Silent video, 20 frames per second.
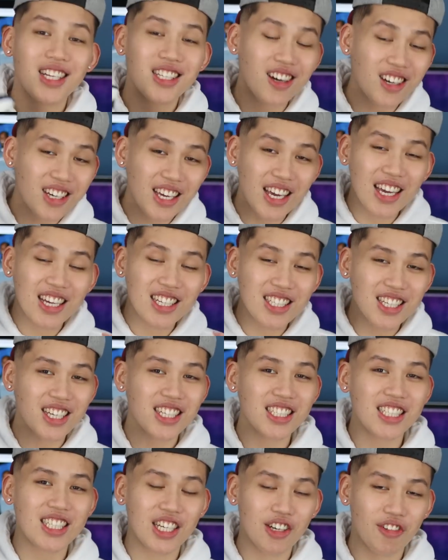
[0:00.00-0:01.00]
I took into
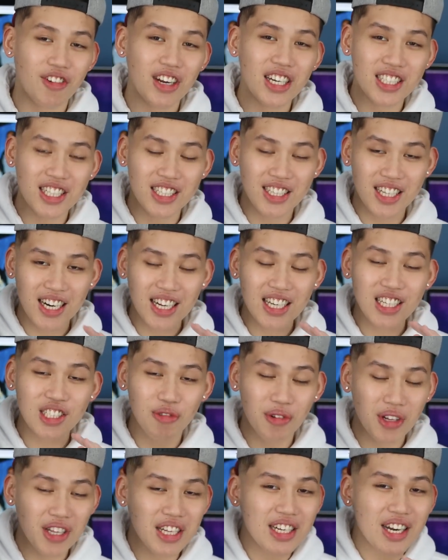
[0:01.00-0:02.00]
consideration that
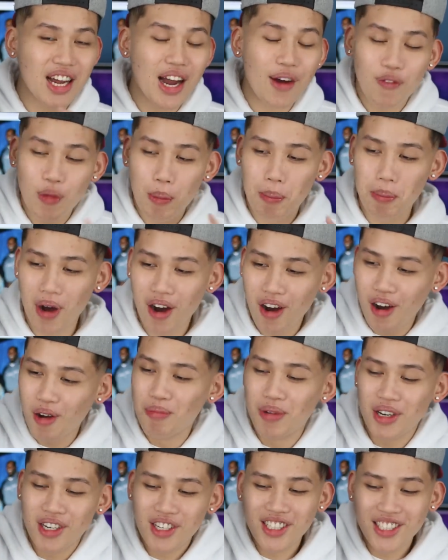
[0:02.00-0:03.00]
it's really not for
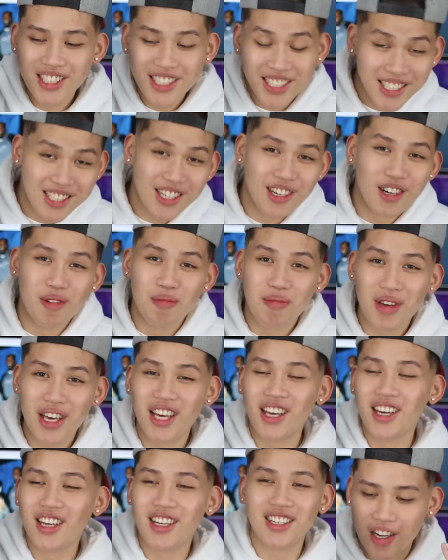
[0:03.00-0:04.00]
ball, but still,
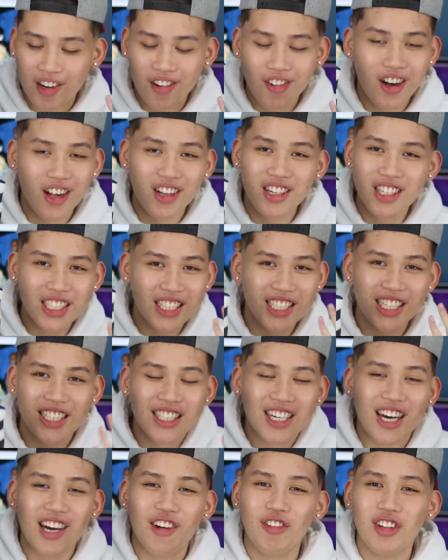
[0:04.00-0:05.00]
man, the quality's
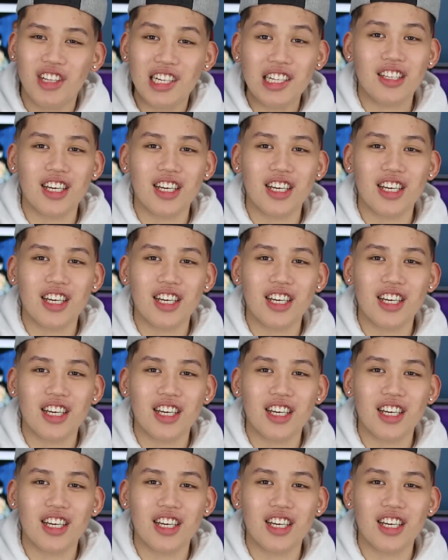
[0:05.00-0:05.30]
just not really